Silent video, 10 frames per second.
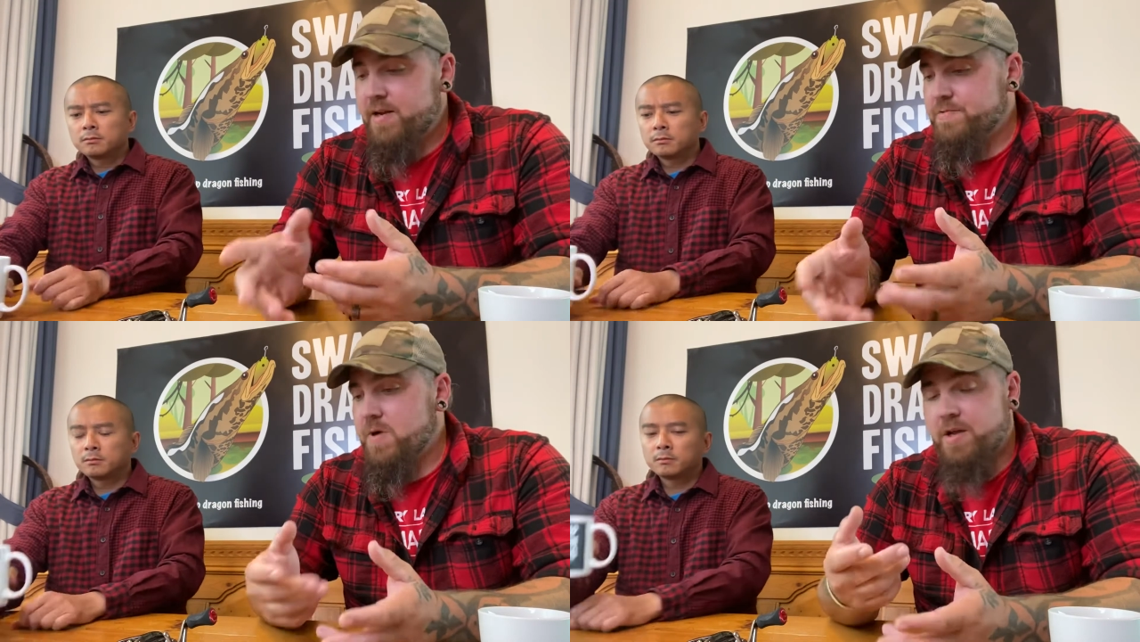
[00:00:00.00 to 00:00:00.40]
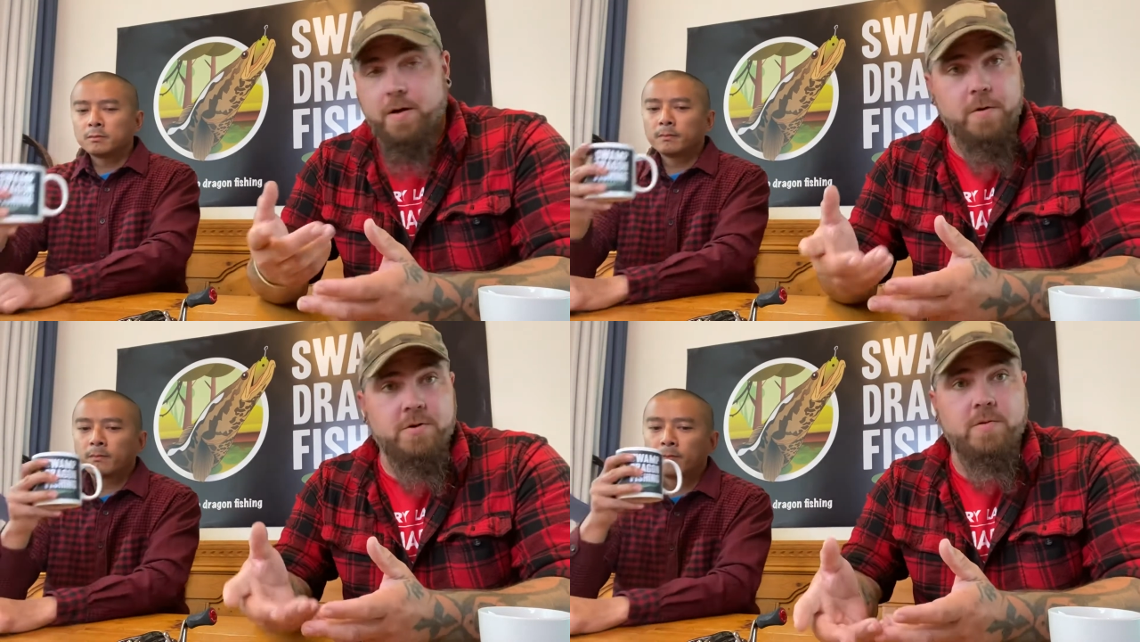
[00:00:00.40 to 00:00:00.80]
Speaker 1: is my
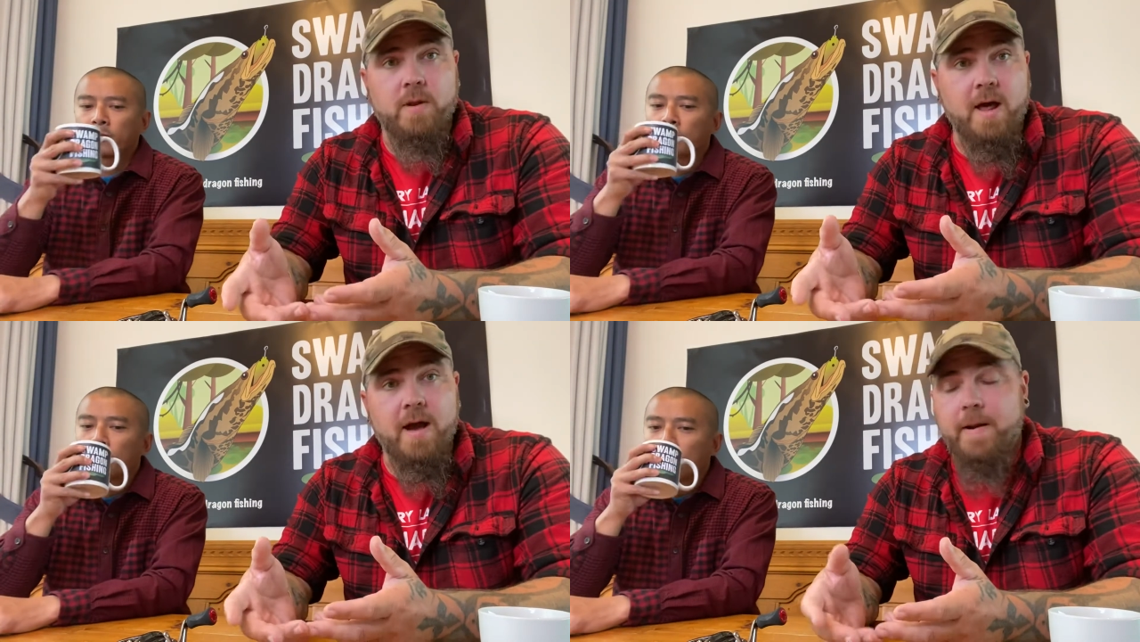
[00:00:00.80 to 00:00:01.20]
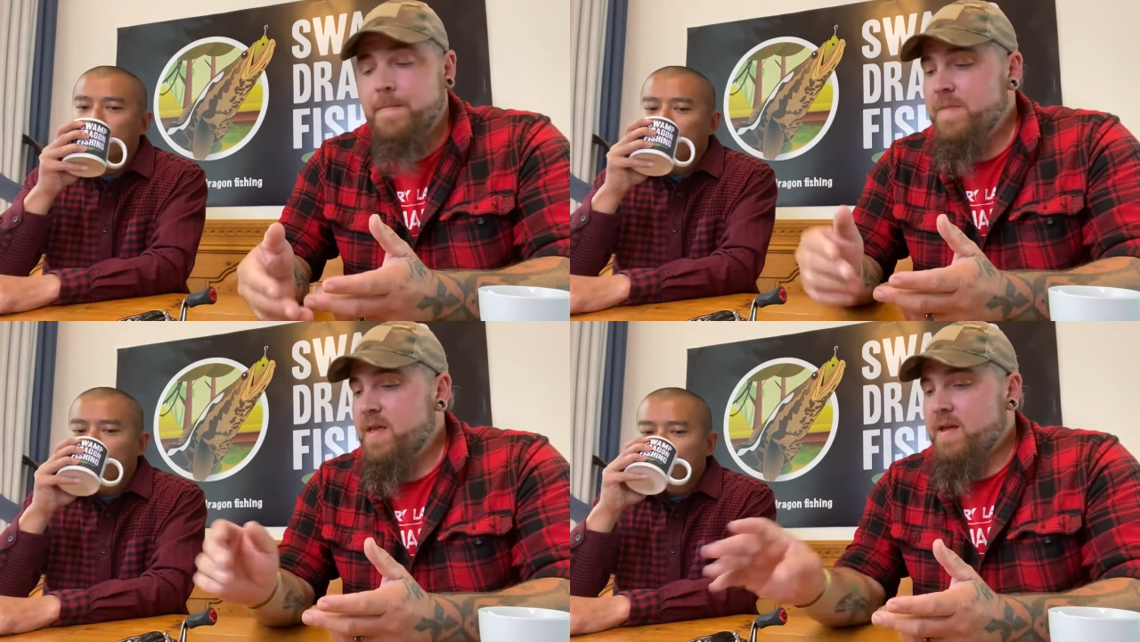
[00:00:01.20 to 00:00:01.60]
go to line.
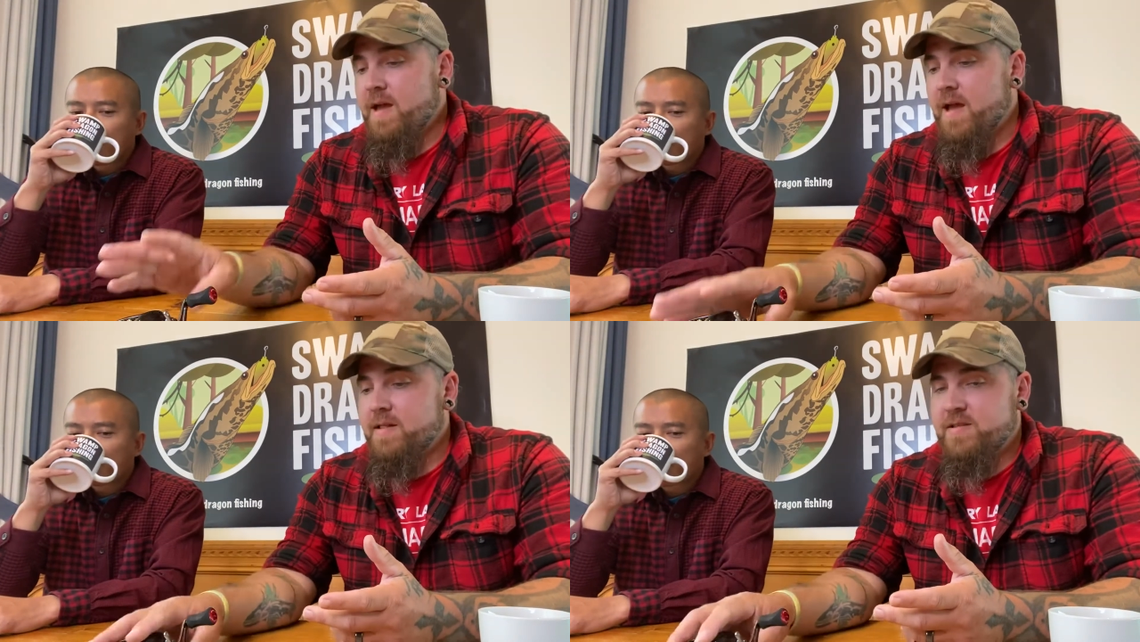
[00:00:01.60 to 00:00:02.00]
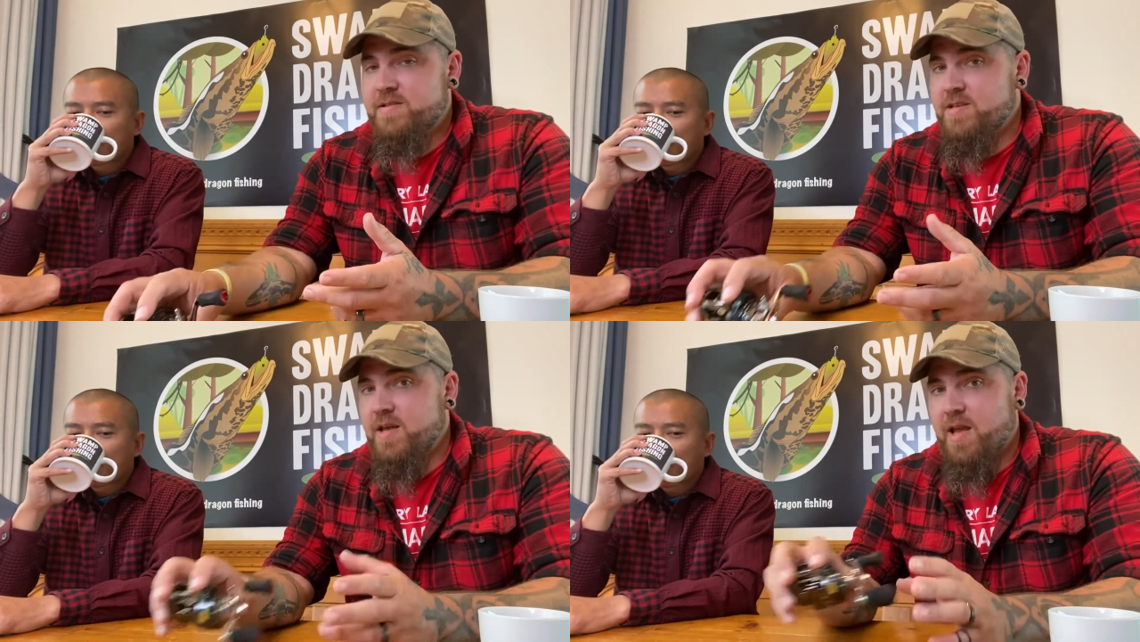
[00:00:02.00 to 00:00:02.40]
And
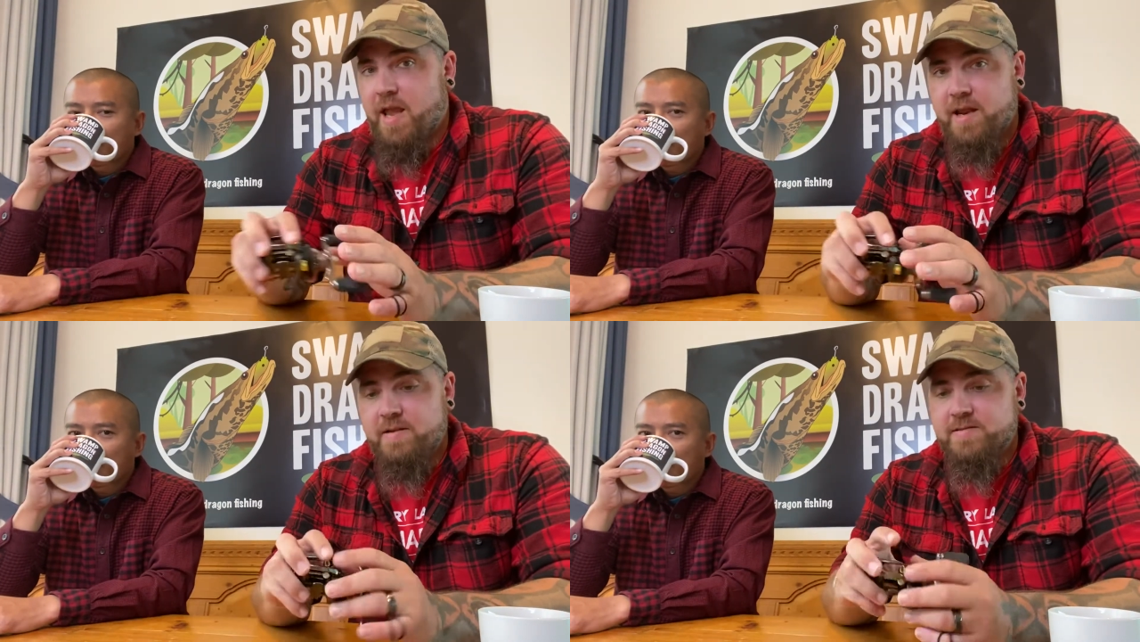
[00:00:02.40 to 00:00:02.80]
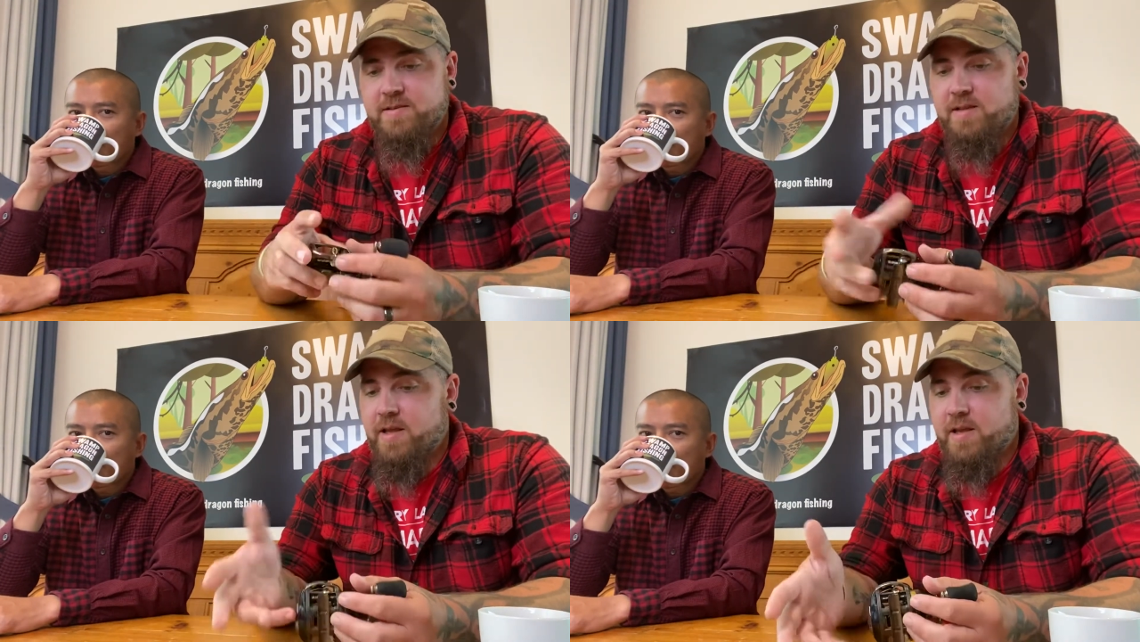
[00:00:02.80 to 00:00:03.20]
this thing handles
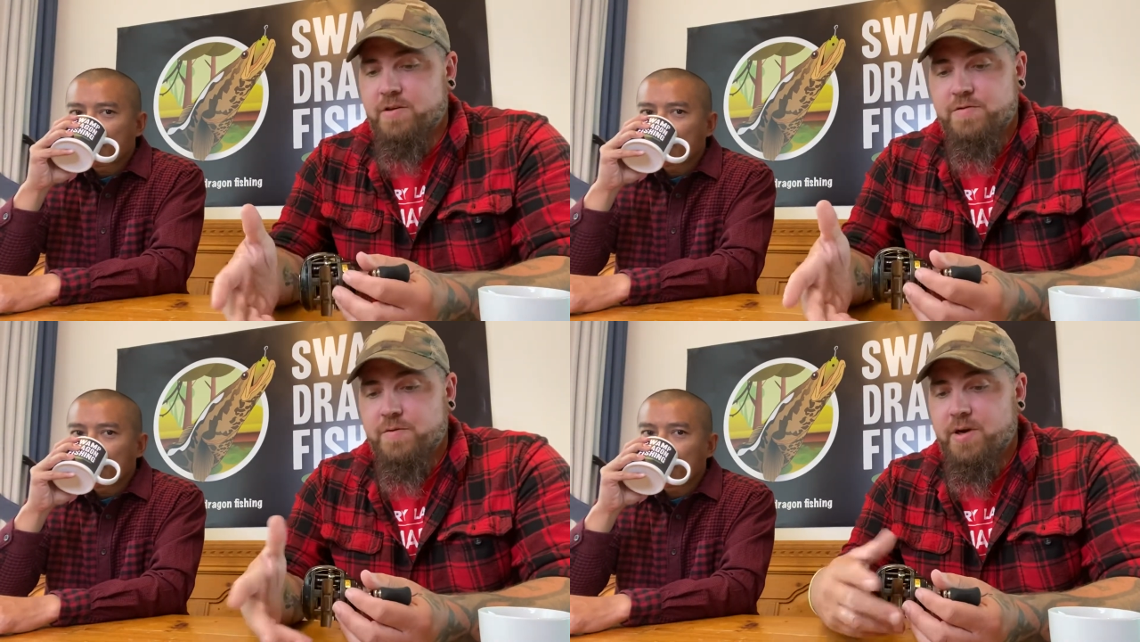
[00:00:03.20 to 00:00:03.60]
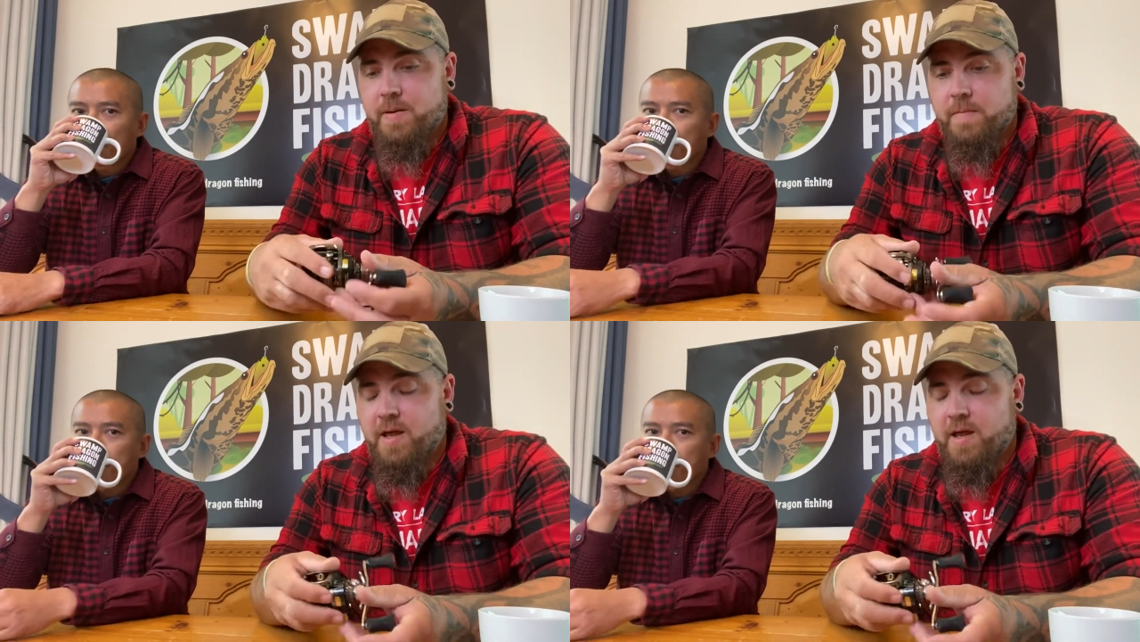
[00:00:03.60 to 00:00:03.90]
it like a dream.